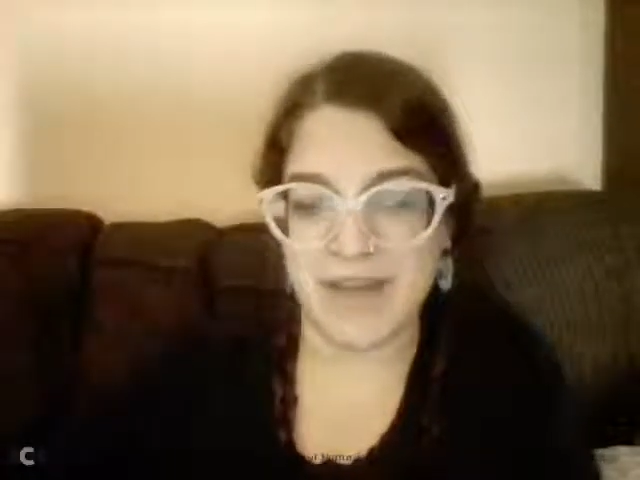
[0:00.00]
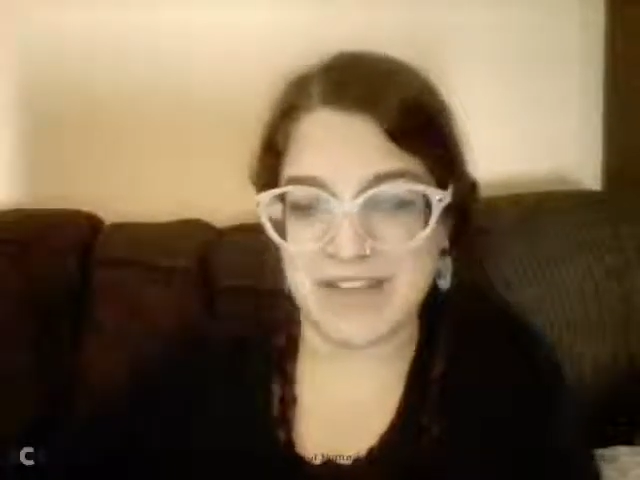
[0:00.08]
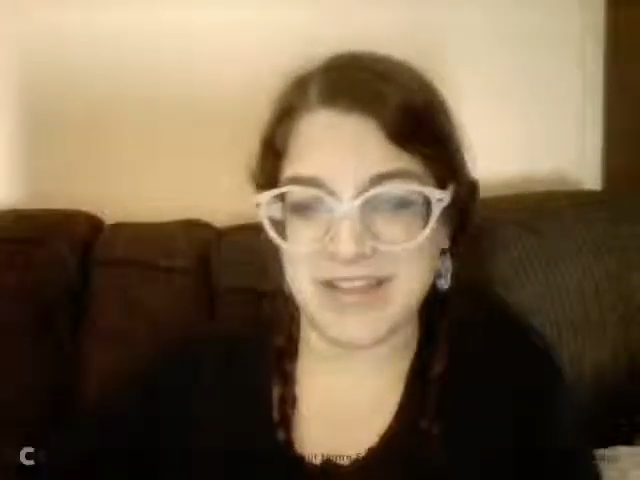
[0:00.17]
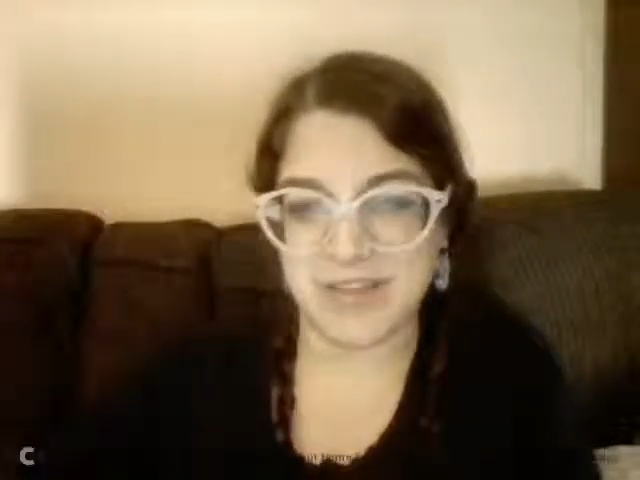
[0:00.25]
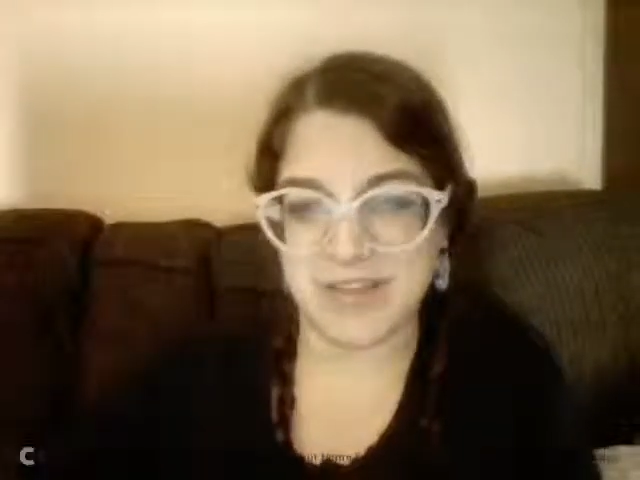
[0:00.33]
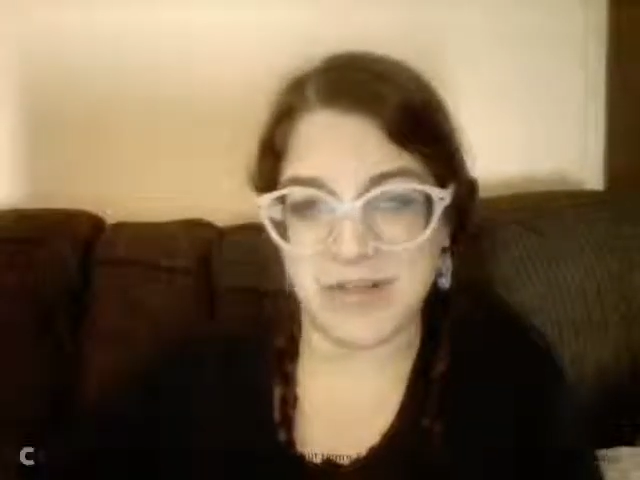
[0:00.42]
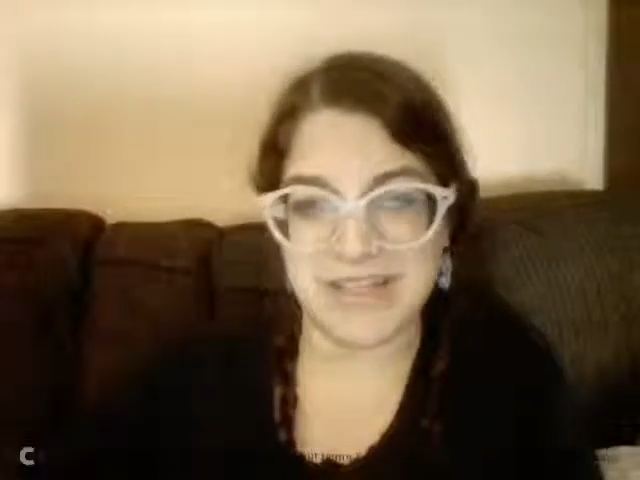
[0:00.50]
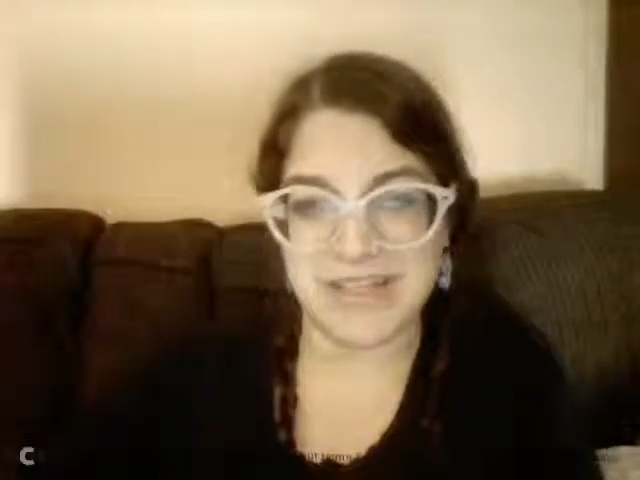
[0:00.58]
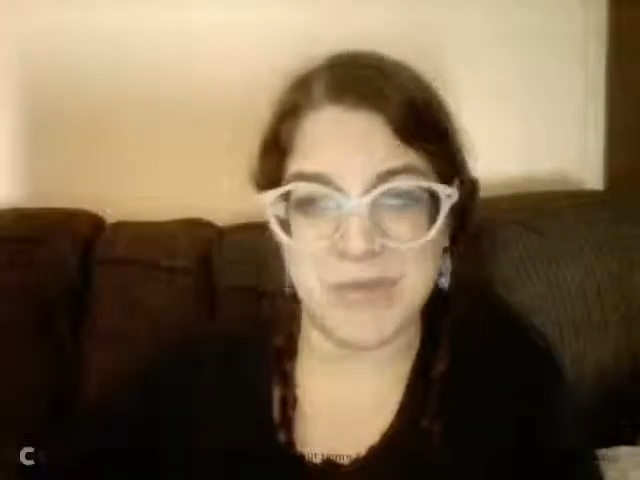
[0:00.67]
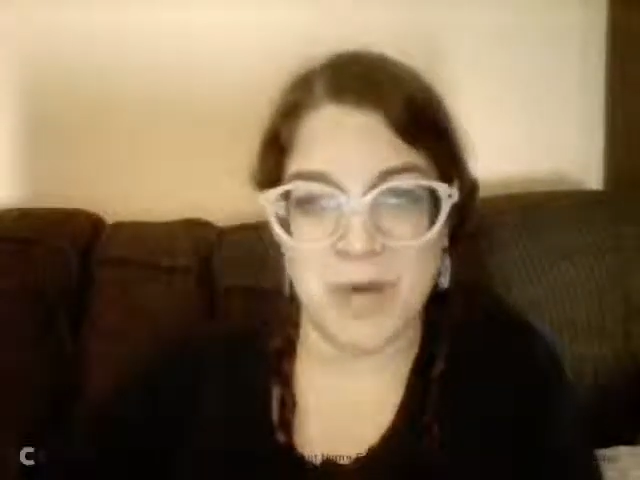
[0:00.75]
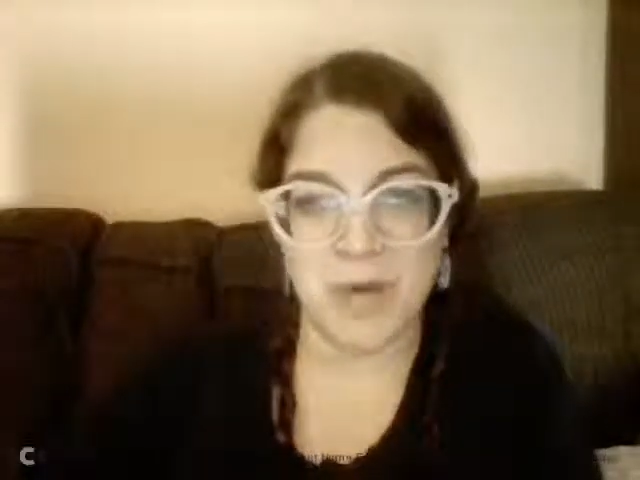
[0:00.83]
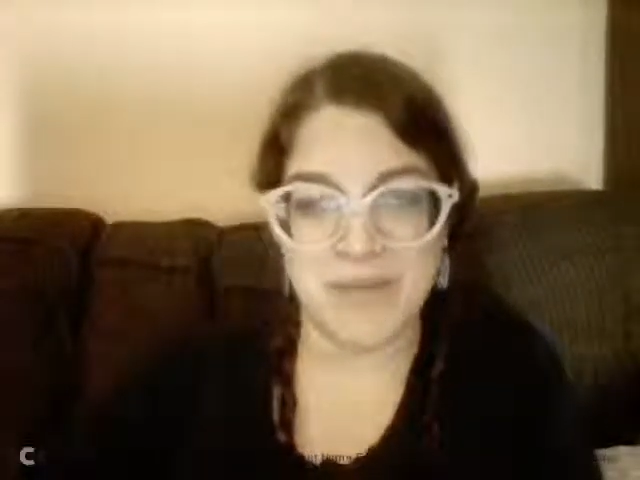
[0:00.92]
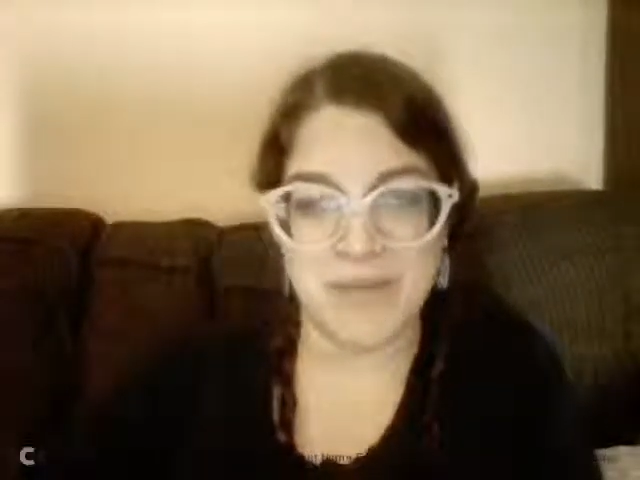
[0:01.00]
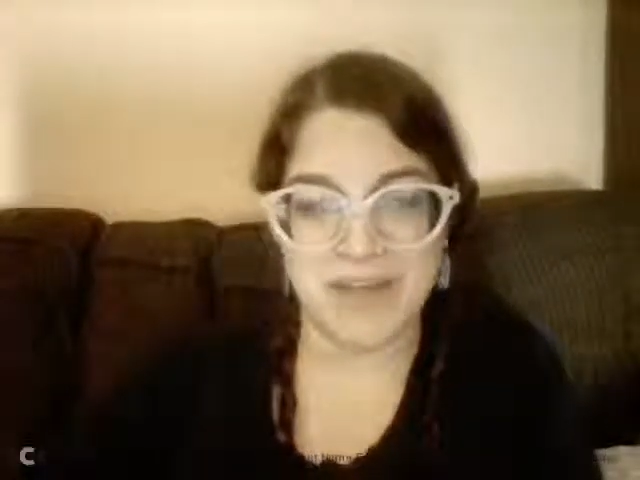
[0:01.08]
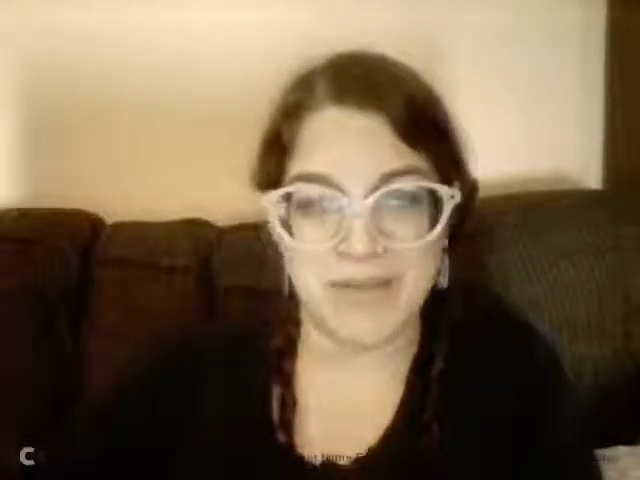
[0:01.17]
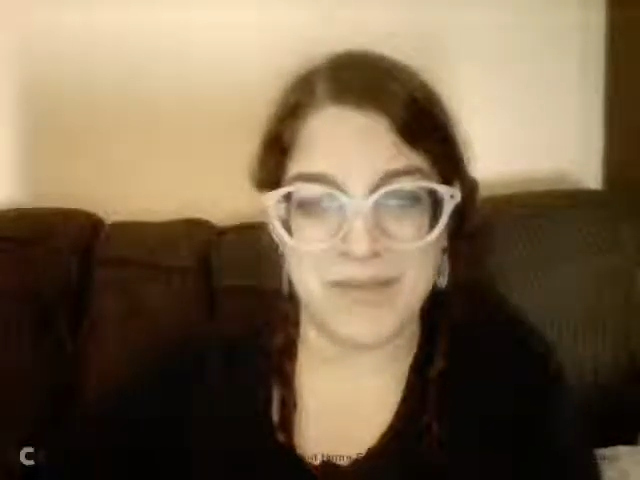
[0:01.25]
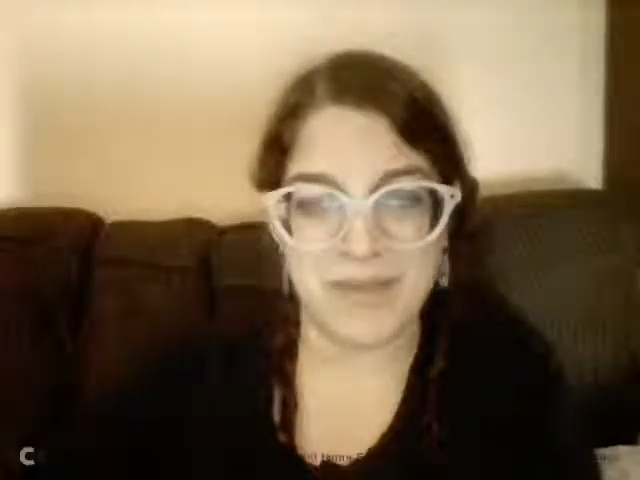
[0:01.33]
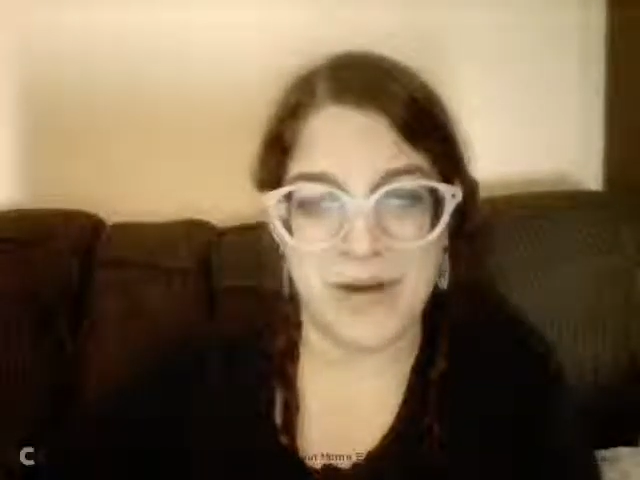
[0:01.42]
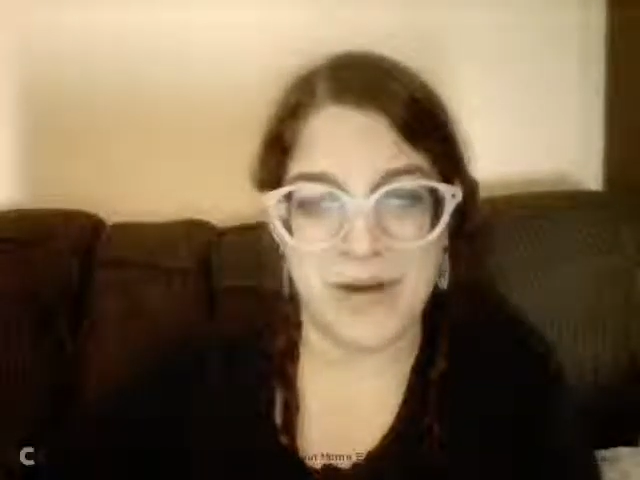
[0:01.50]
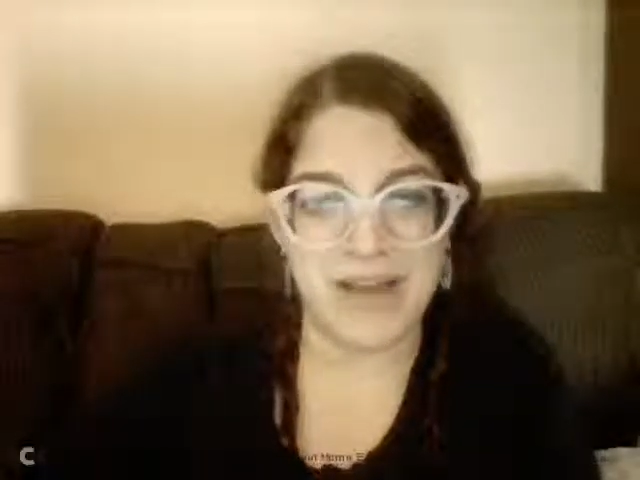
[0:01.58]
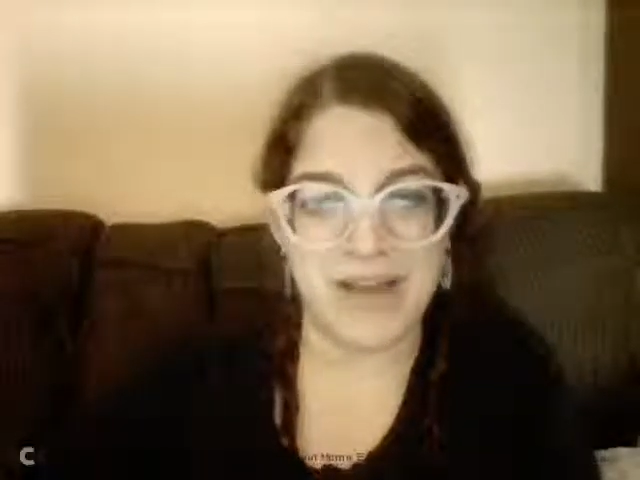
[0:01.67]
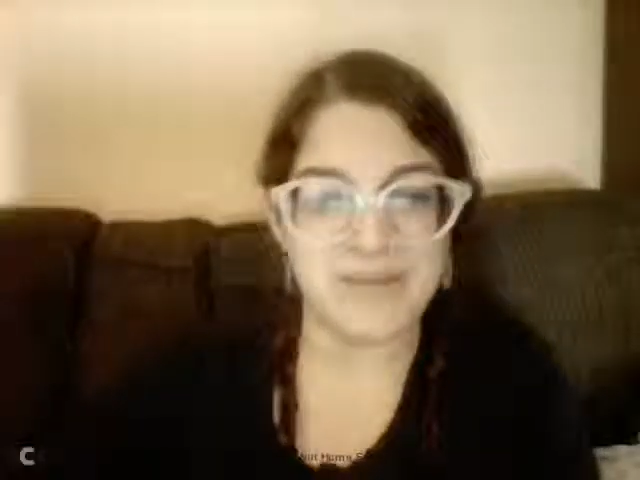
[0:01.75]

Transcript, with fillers: and told Ima what was up at the party.